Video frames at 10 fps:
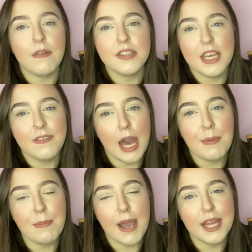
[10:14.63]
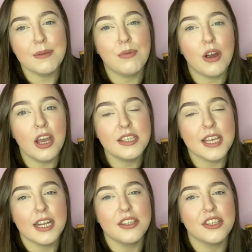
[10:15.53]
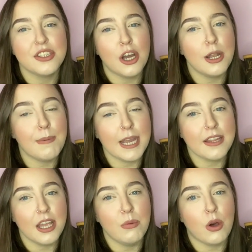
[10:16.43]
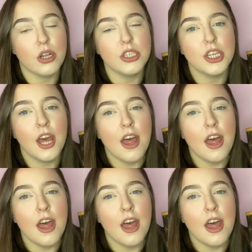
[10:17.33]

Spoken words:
Obviously, if you're happy paying the price and it's a style of bag that you want,